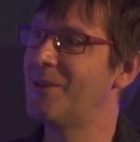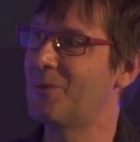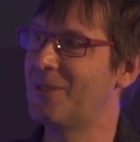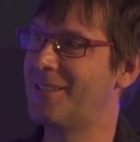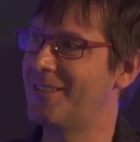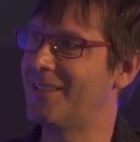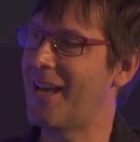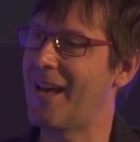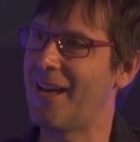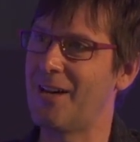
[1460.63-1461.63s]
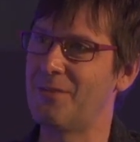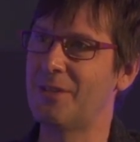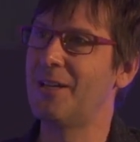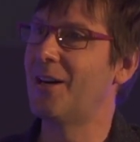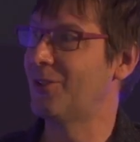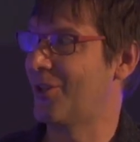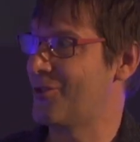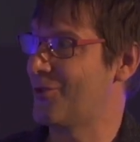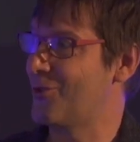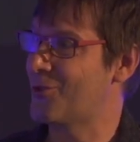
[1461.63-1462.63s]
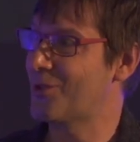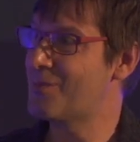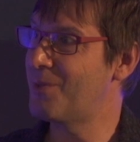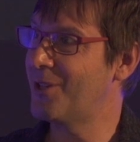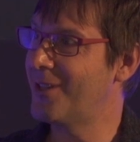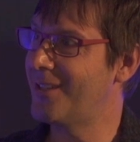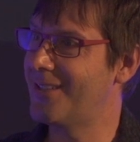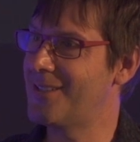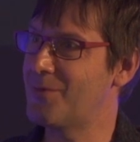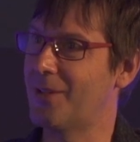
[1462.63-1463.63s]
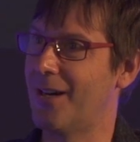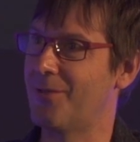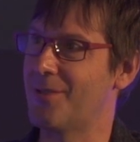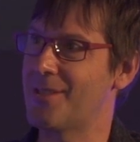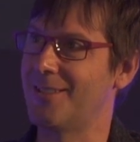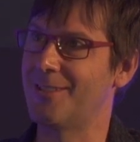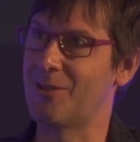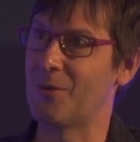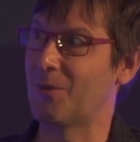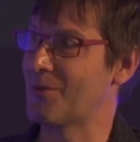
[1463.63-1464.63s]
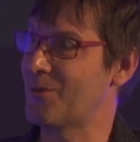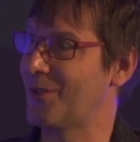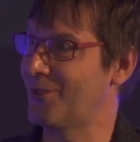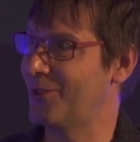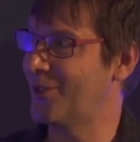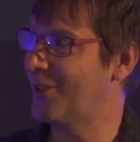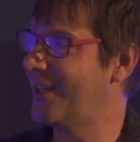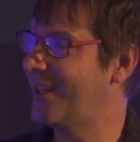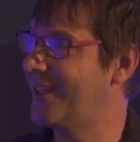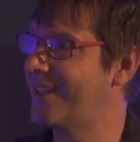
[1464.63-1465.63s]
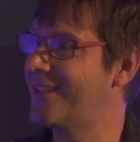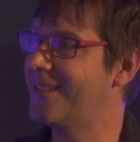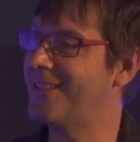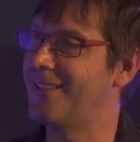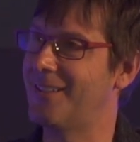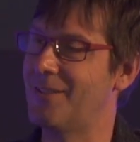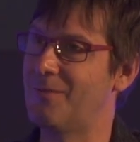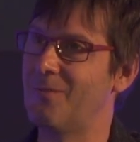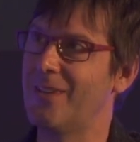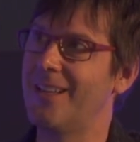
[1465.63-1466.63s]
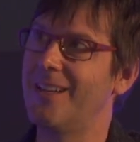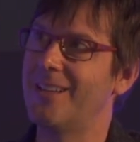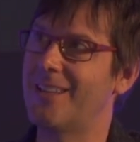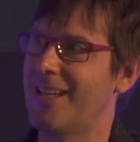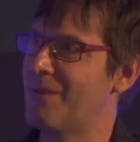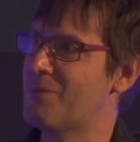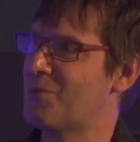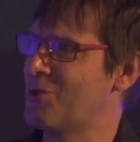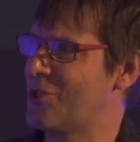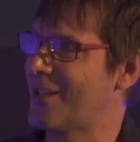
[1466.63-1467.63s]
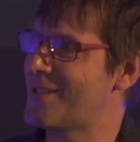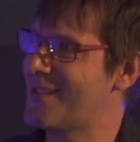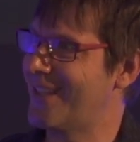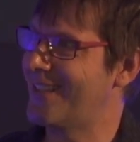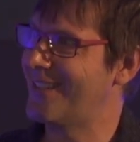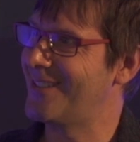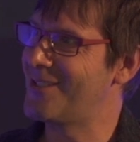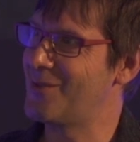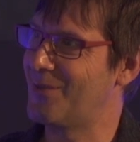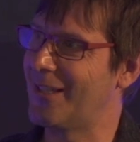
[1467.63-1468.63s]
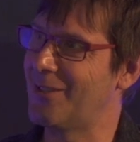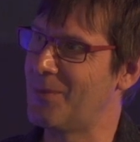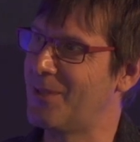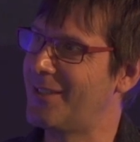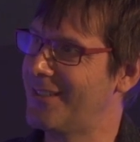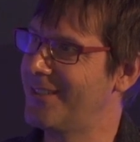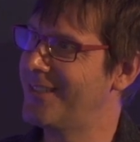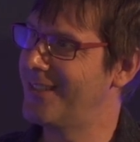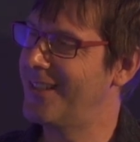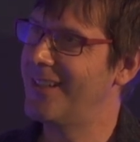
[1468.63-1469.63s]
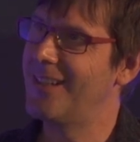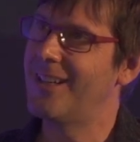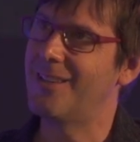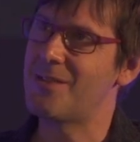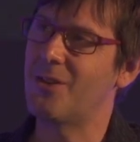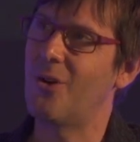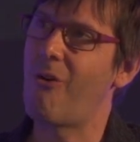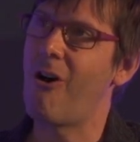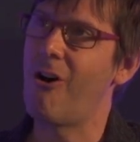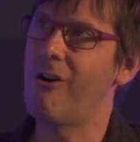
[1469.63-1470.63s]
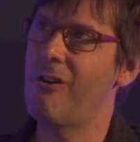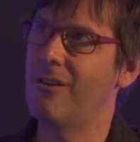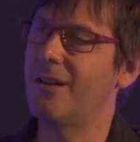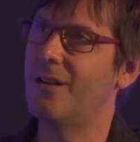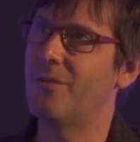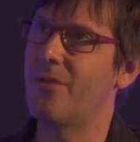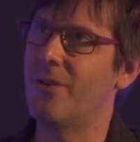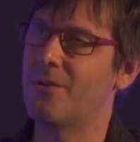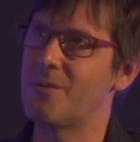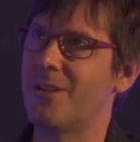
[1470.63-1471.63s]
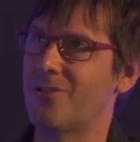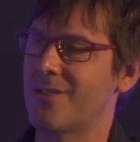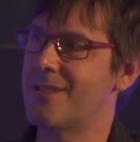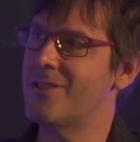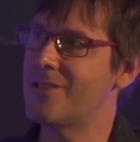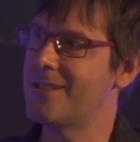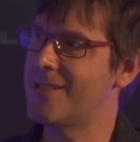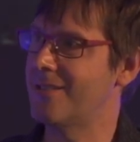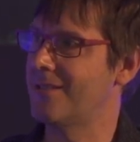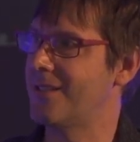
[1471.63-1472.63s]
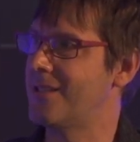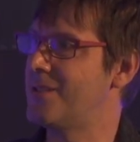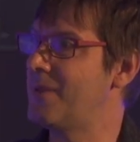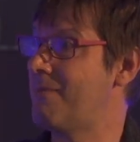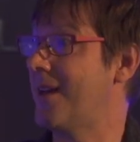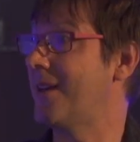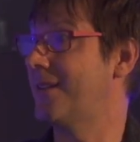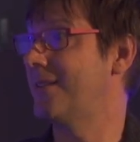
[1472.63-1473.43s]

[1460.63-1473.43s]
We didn't have a larger user experience. We obviously didn't know what it was going to look like. Games were just getting into development. Mm-hmm. And so all of those major decisions still needed to be made.